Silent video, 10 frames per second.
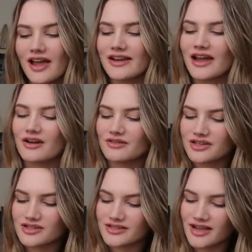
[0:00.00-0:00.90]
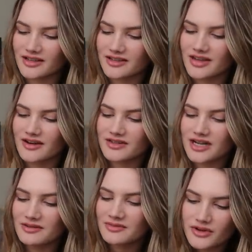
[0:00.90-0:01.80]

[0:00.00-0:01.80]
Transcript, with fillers: And now I just say it like that every time.